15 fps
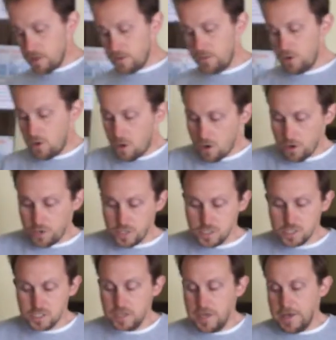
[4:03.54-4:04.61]
their
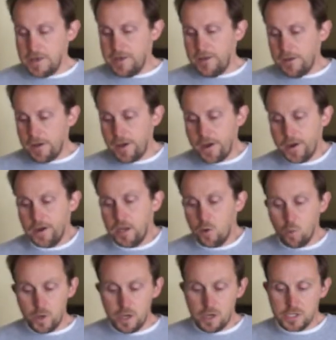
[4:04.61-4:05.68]
harness.
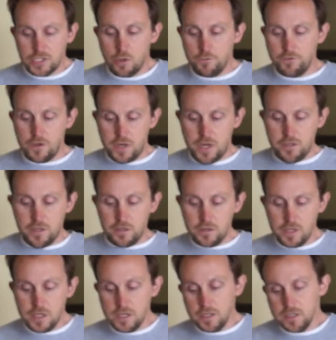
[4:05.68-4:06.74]
We also find that
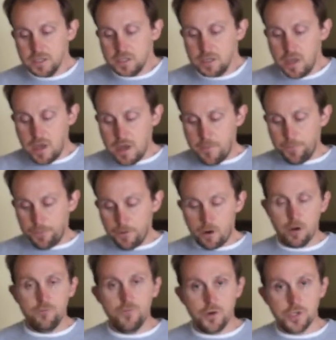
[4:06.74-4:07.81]
these
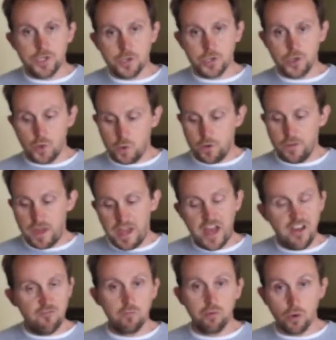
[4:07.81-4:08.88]
aren't very secure. They
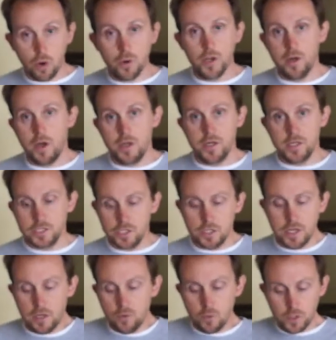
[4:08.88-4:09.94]
haven't broken on us. You
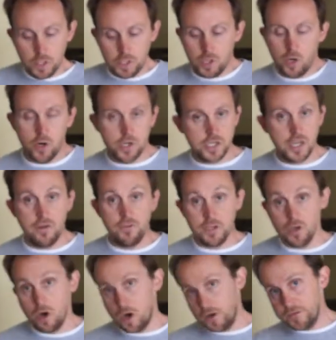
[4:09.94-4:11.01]
get a really large, heavy
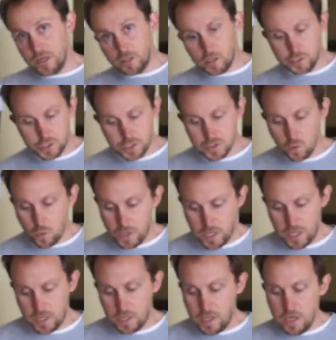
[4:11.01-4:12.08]
dog that lunges
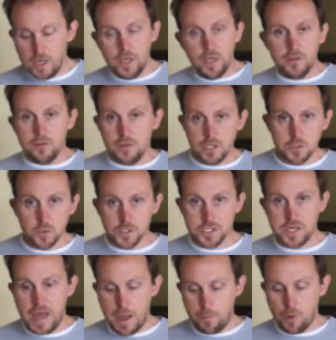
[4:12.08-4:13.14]
away, these will
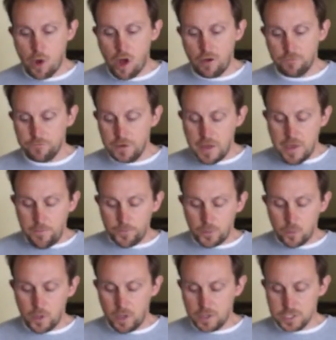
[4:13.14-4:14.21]
snap off.
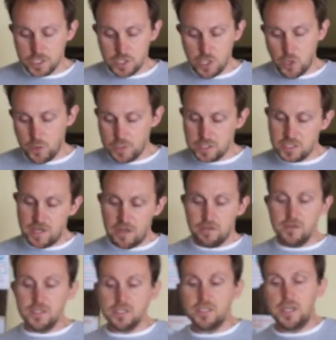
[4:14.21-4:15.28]
We also notice that
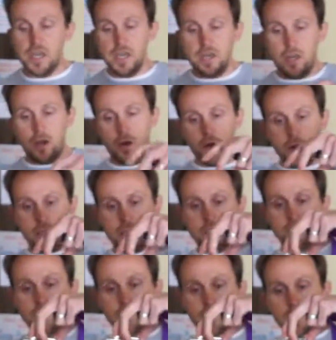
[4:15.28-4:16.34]
this gate area is
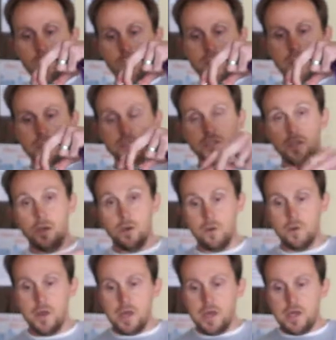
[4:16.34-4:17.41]
very weak,
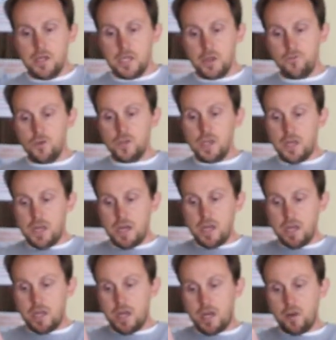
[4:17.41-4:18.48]
so if you get
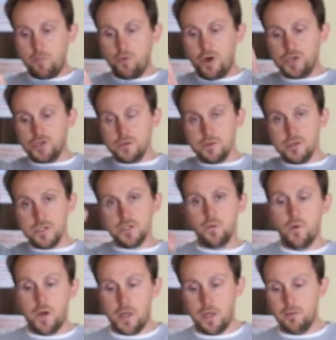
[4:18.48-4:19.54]
any kind of pressure this
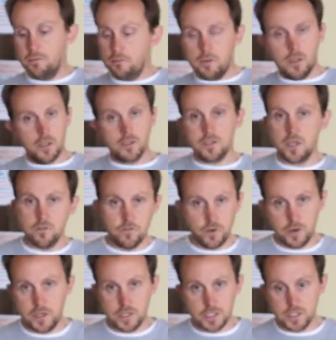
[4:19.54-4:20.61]
way, it can
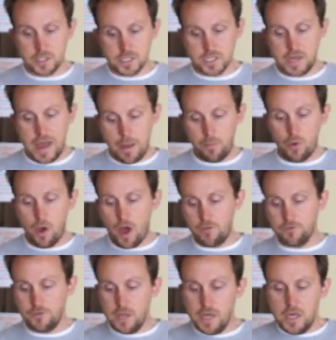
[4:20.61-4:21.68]
very easily snap
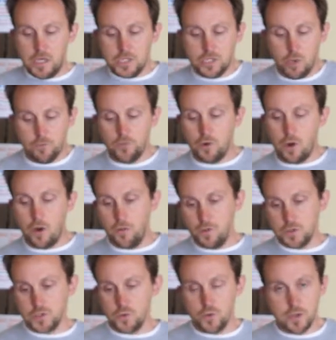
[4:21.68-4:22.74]
off. So for all
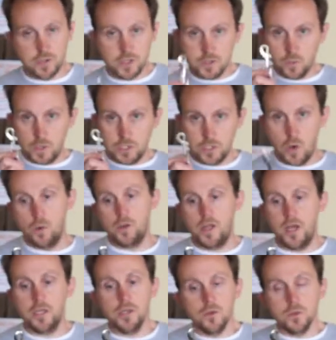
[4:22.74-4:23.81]
those reasons, we don't
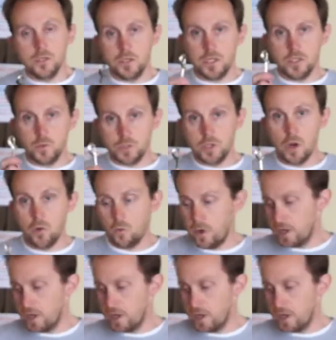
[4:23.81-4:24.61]
like using these, we don't